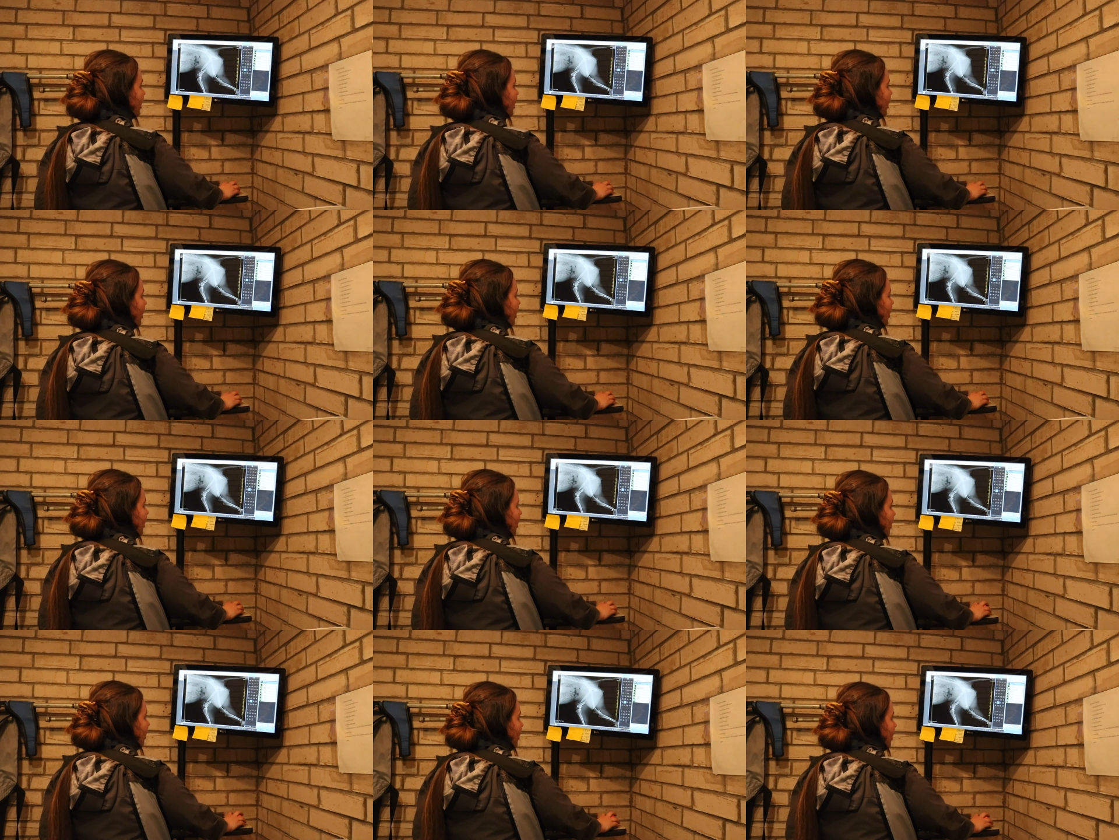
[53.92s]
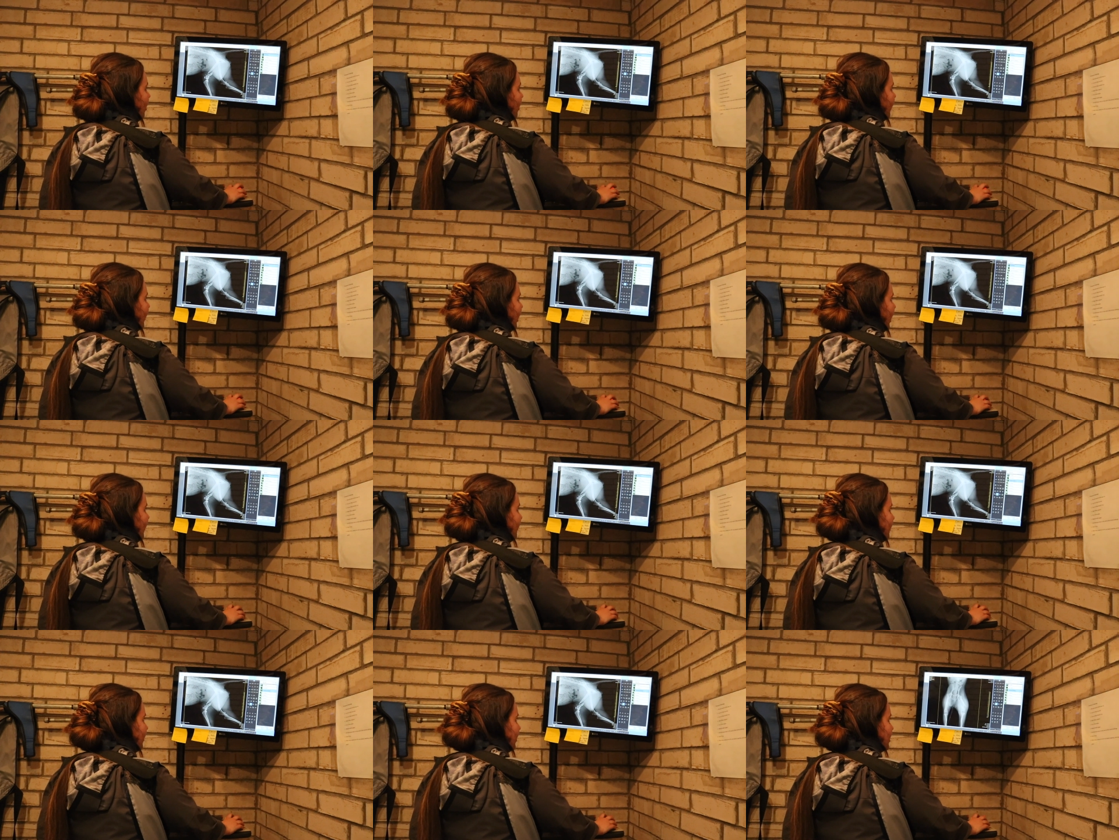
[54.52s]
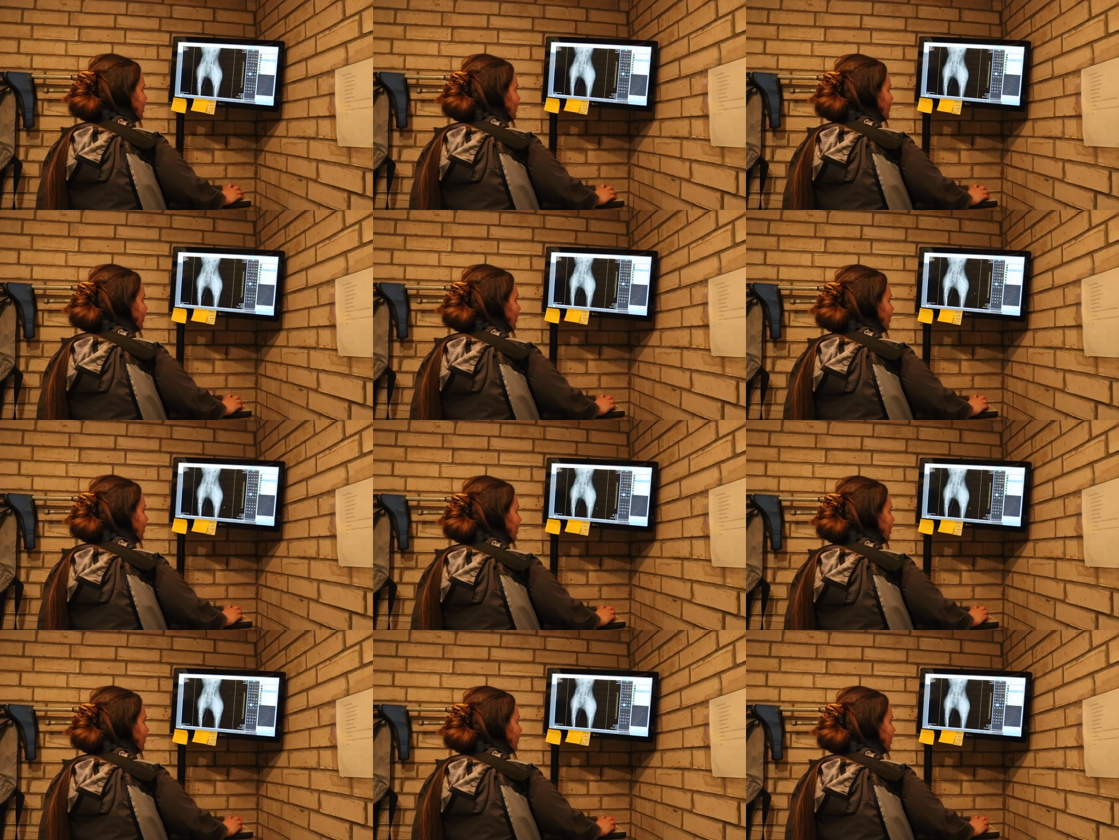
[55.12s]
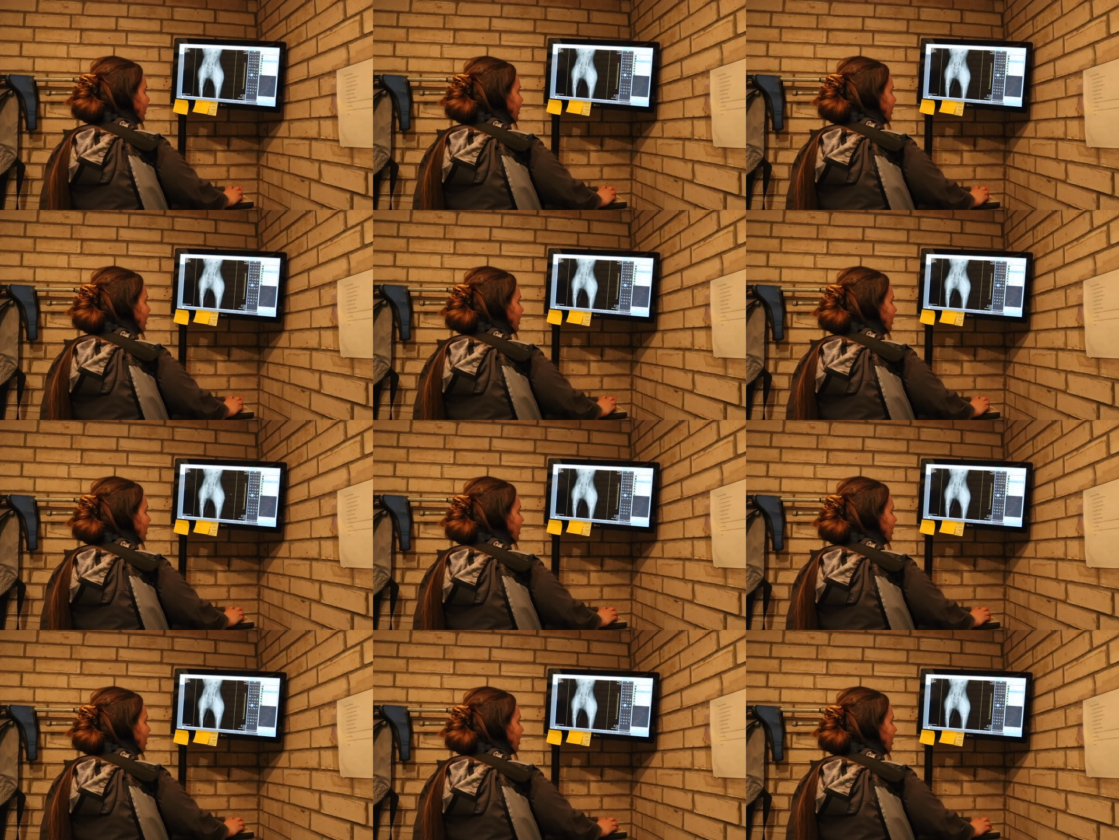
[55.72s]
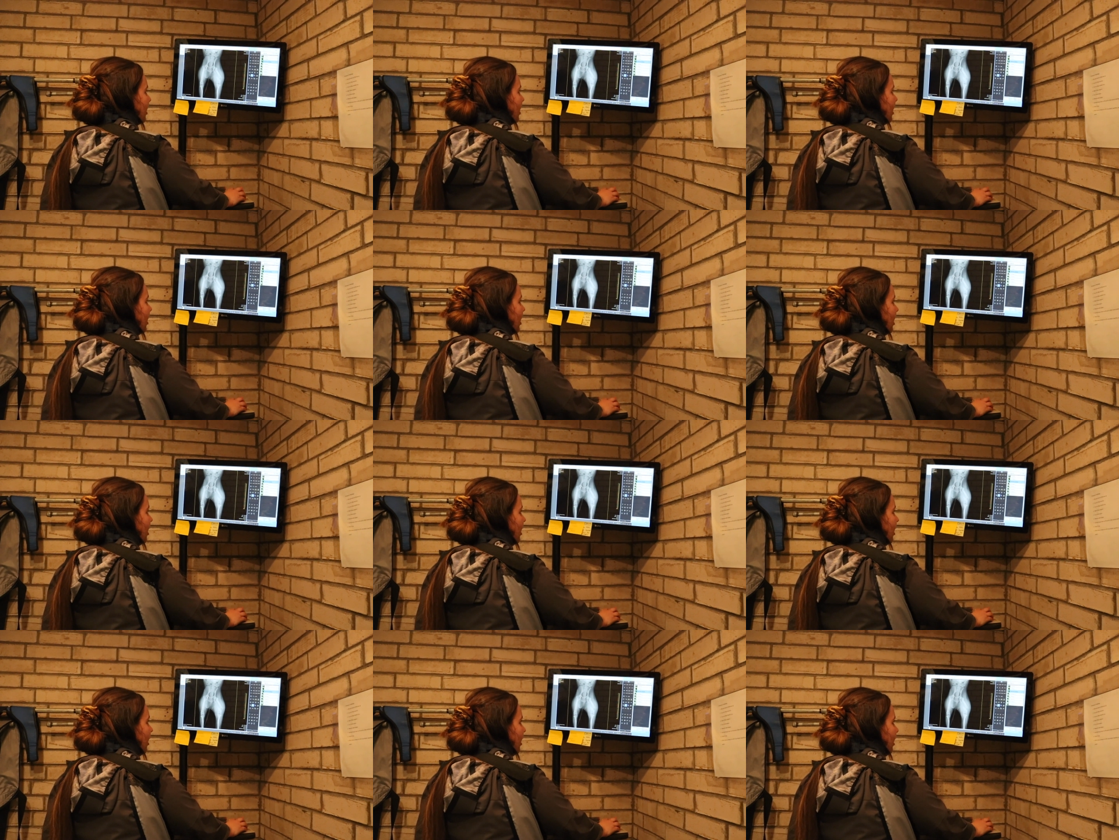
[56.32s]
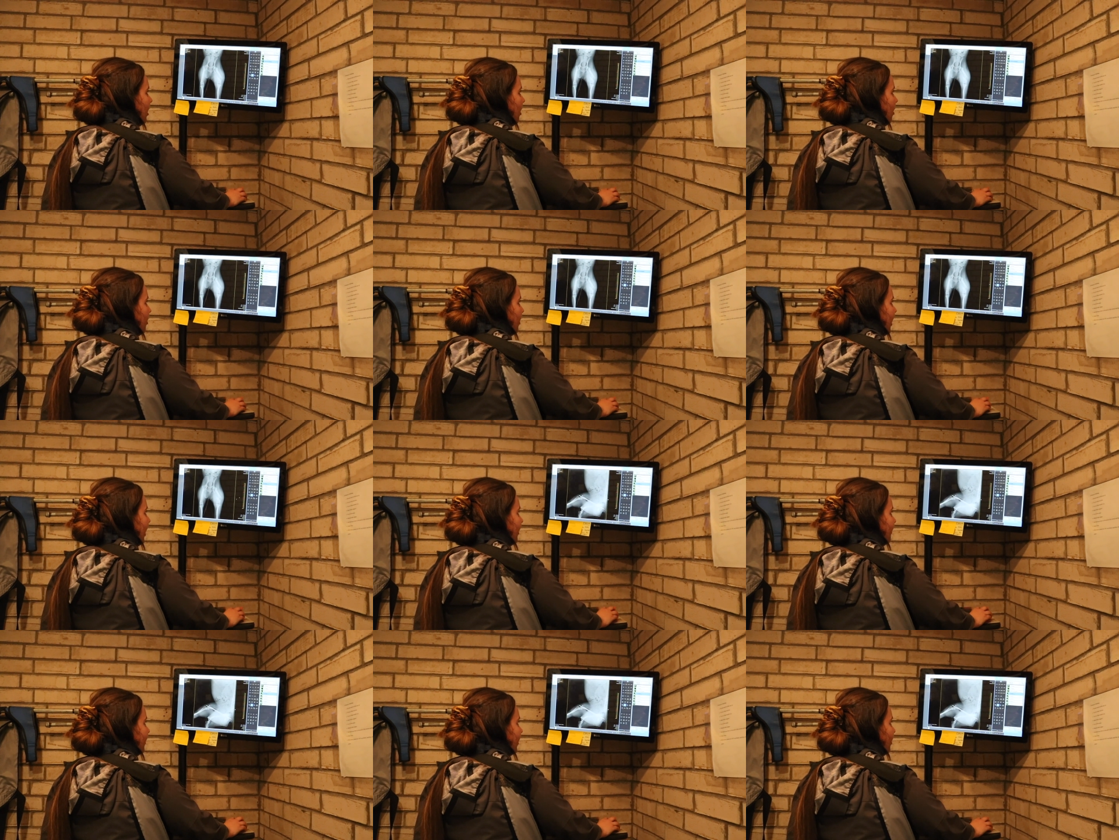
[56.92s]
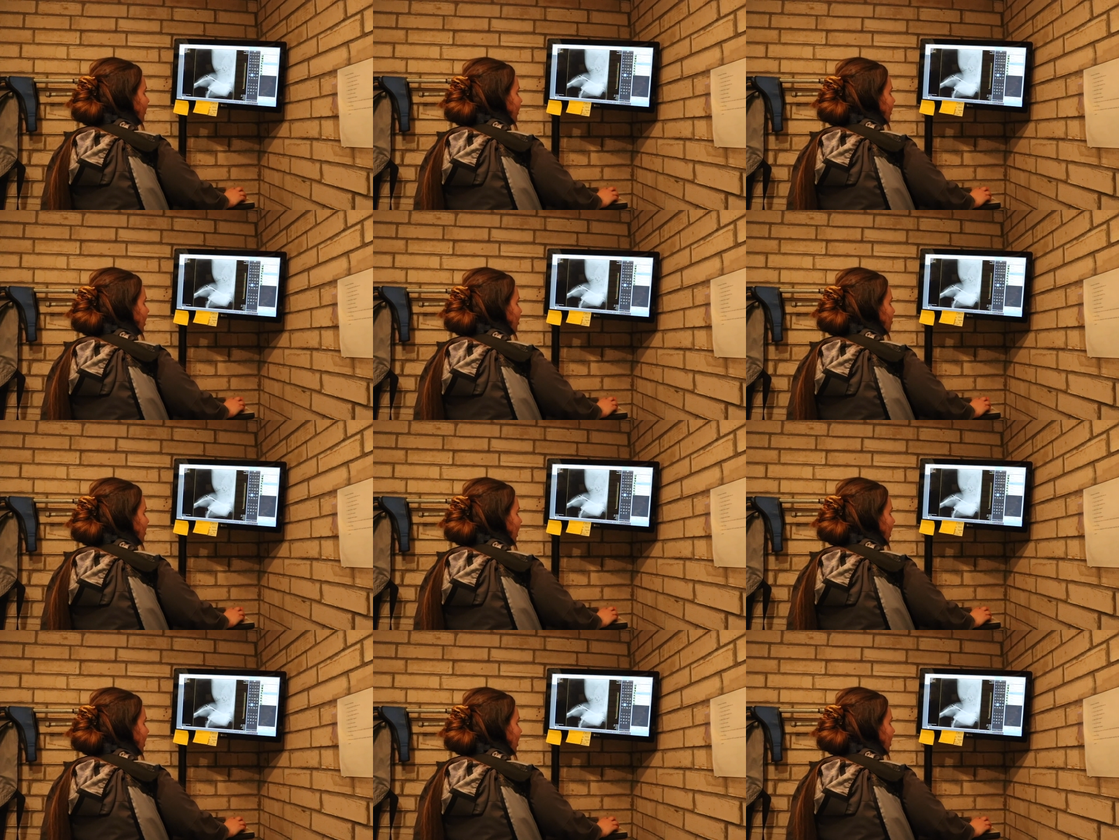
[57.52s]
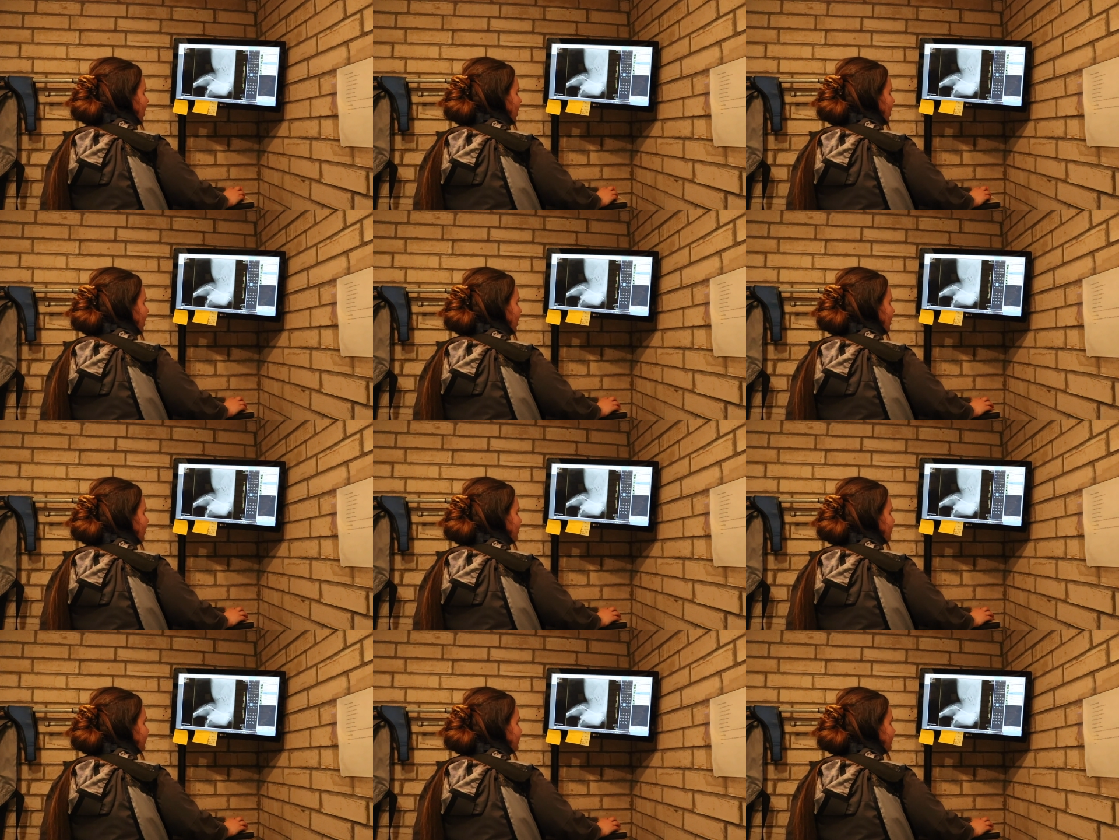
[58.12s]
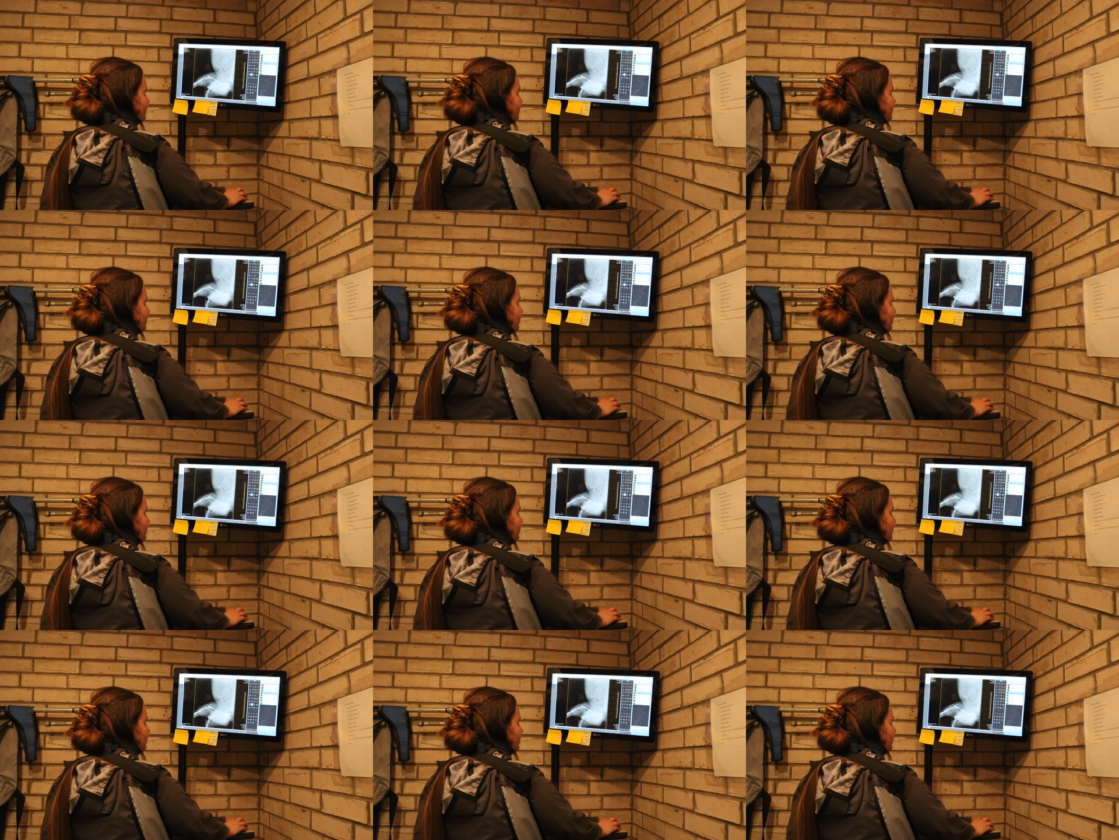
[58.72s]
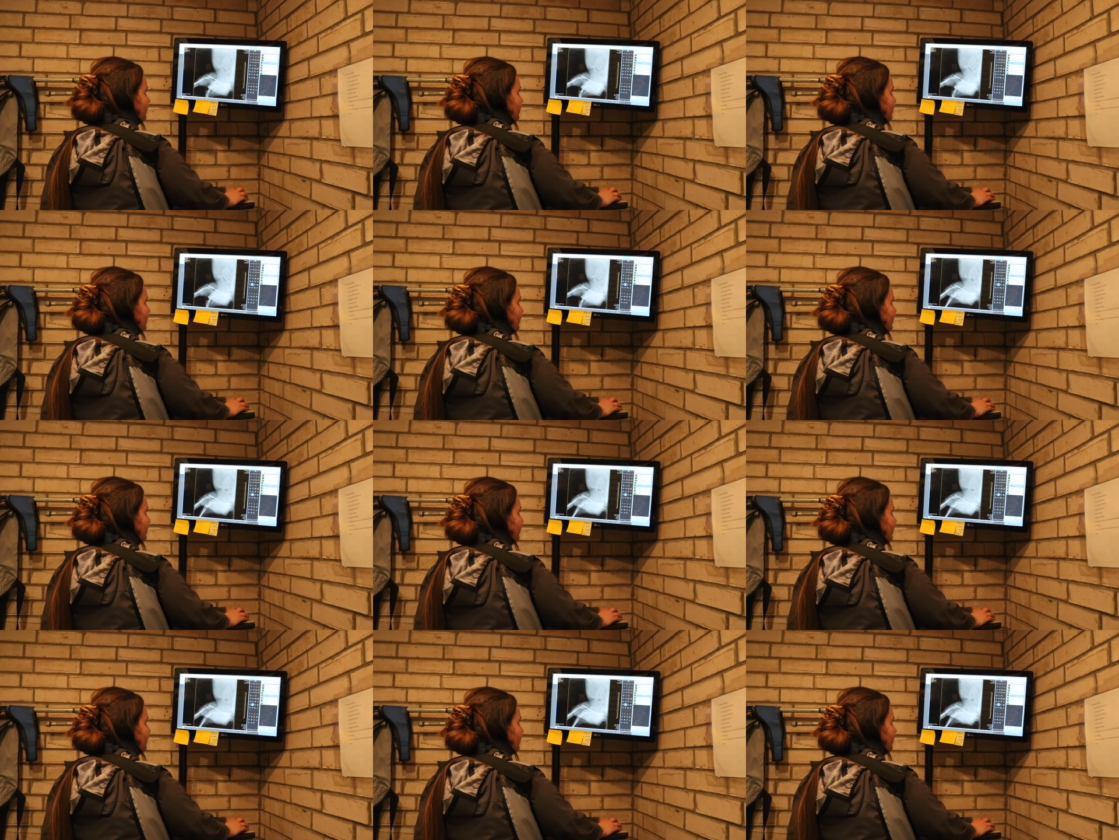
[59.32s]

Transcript: [unreadable: no face in view]